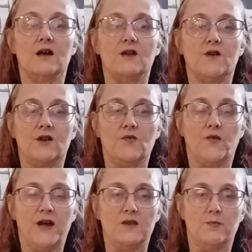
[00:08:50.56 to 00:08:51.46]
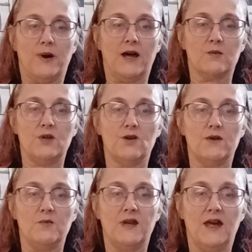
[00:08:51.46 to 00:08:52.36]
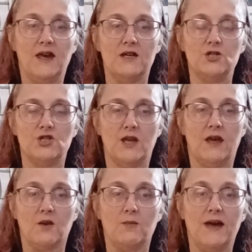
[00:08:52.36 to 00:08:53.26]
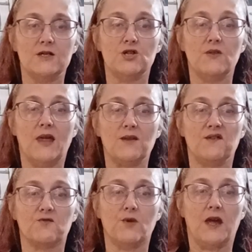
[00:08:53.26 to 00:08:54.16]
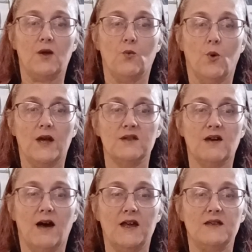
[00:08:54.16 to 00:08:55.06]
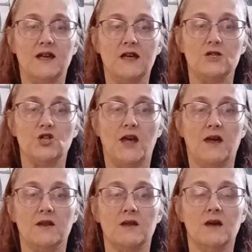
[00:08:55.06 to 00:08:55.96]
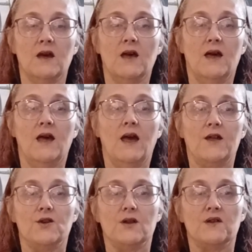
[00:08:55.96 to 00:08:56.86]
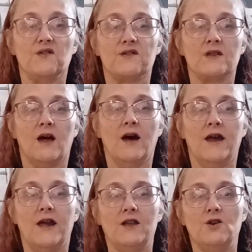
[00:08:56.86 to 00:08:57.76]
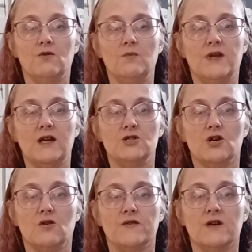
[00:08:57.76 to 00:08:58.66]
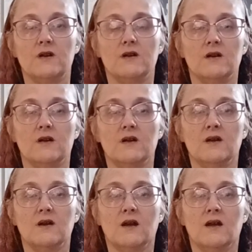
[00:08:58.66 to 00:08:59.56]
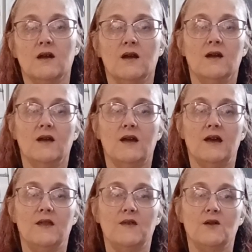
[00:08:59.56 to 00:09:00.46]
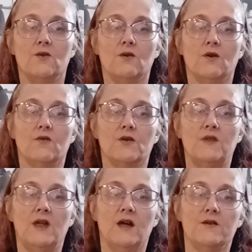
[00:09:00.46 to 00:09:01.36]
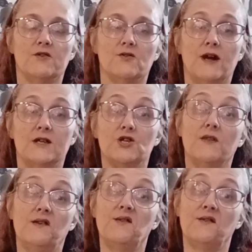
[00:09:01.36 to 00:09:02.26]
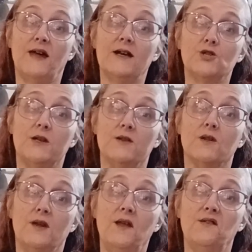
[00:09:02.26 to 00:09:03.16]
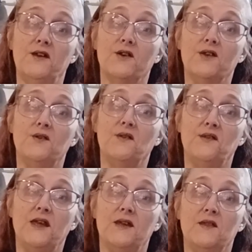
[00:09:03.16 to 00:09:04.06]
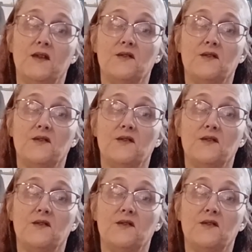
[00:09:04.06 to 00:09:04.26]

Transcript: you're going to find the bottom of your rib cage and imagine that string, one tied to each end. And you're going to slide your rib cage over and then over the other direction. This is actually a little easier to do seated than